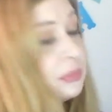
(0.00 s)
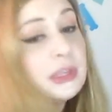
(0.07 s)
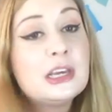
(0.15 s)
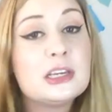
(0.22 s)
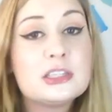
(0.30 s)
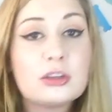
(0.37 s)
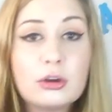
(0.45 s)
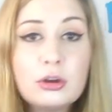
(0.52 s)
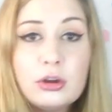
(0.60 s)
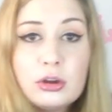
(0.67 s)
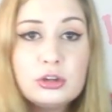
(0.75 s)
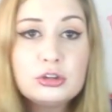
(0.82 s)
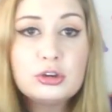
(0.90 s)
so
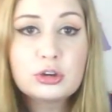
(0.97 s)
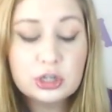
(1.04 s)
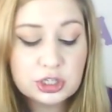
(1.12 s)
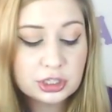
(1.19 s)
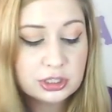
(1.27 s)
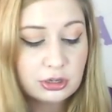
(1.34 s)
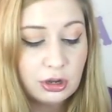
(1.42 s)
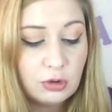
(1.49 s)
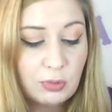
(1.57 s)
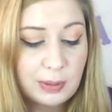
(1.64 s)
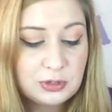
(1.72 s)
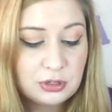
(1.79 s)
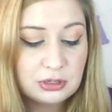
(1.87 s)
you can just go to
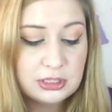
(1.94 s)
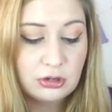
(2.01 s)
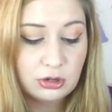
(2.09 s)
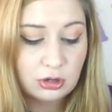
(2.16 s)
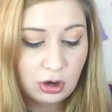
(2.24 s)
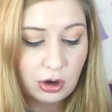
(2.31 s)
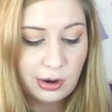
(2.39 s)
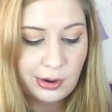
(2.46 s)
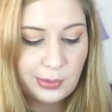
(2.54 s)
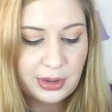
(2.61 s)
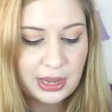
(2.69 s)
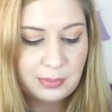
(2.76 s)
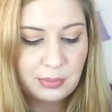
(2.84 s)
webtoons.com,
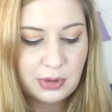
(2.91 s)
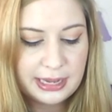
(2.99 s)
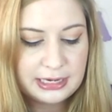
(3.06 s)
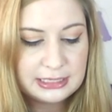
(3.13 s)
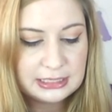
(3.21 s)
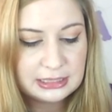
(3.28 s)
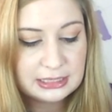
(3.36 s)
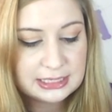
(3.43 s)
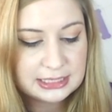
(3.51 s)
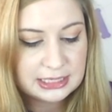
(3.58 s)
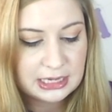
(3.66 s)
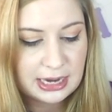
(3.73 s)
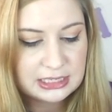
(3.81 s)
and mine is in the
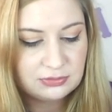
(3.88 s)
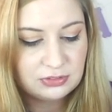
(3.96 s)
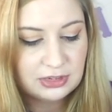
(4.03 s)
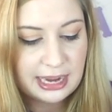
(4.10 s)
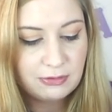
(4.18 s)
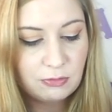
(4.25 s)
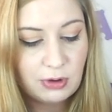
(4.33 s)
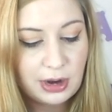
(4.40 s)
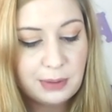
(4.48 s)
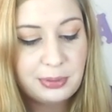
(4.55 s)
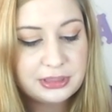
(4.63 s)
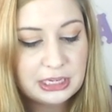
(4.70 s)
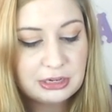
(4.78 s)
Slice of Life one,
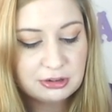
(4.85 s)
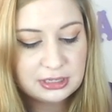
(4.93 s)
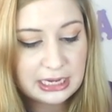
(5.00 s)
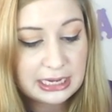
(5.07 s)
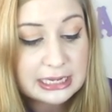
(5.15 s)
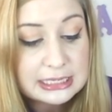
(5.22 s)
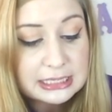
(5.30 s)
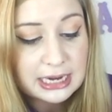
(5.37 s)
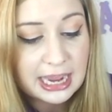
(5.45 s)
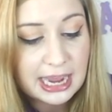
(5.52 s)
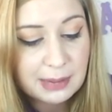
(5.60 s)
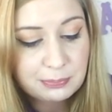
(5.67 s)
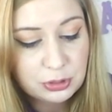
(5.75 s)
but there is an
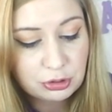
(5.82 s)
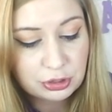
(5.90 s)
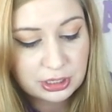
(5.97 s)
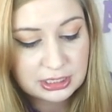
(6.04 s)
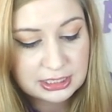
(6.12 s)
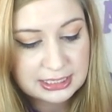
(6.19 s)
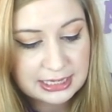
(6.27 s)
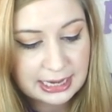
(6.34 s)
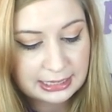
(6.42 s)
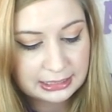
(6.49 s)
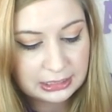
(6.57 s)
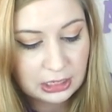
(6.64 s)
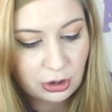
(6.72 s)
app you can
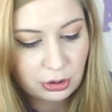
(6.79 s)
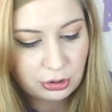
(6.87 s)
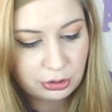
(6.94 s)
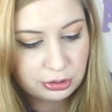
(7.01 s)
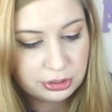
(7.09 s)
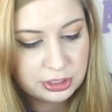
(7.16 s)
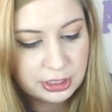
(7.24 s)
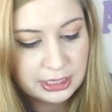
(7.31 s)
download